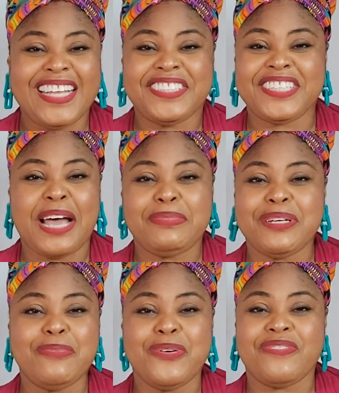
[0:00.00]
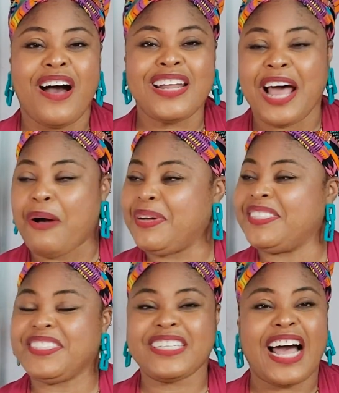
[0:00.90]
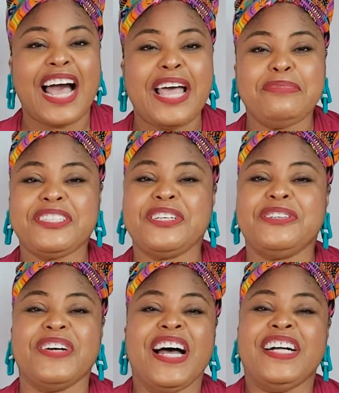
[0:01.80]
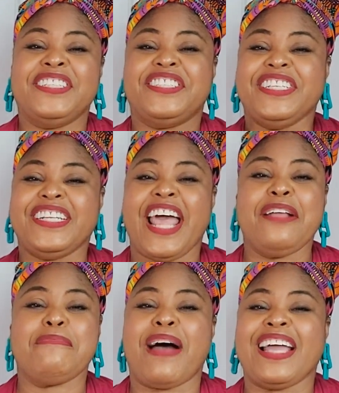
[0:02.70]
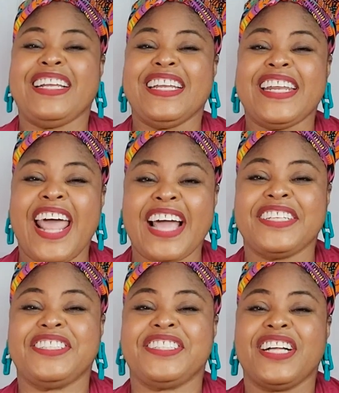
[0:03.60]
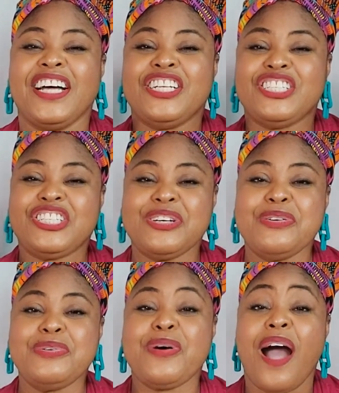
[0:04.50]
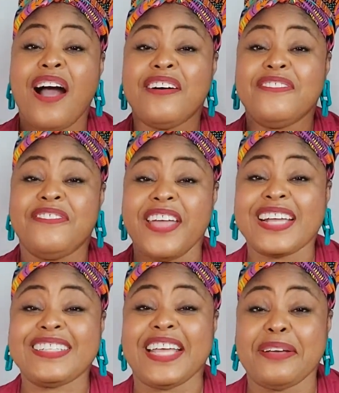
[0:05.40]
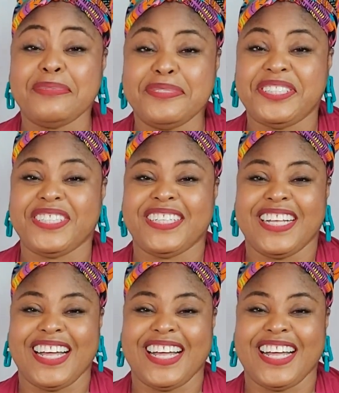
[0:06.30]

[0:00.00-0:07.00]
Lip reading: it's time to move on now. It's time to select my next two victims.